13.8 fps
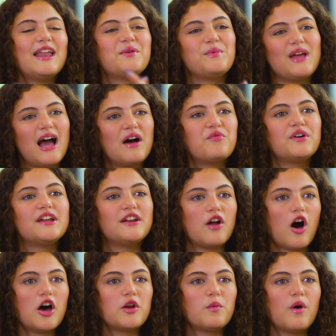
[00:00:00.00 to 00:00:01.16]
and we have one in
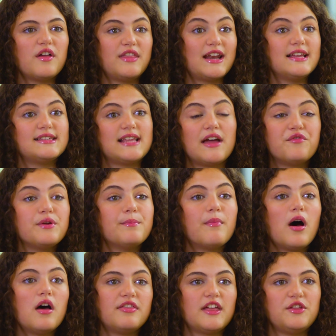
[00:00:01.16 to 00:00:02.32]
Ottawa that is every
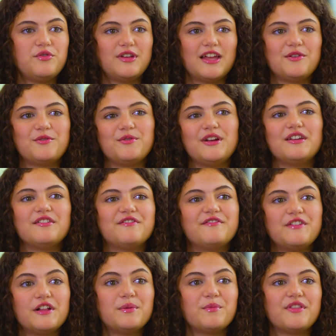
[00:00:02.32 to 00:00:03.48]
month, and you can create a
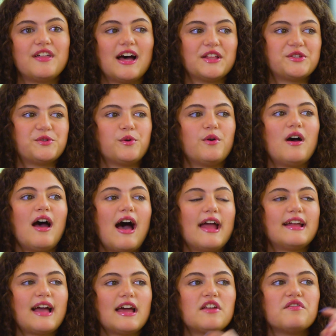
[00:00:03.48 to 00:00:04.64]
film with that. So I
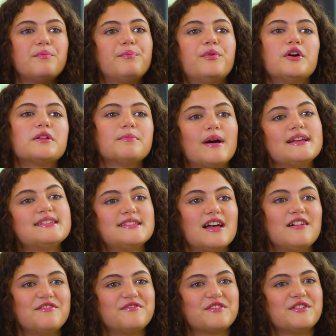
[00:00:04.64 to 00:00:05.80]
kind of booked
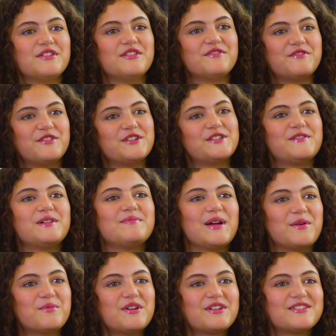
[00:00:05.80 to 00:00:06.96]
myself for the first film I
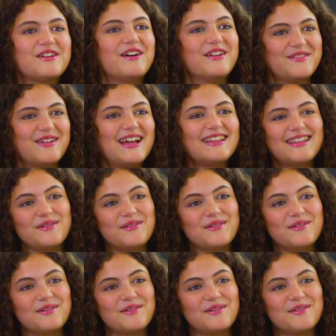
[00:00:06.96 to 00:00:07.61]
worked on, right?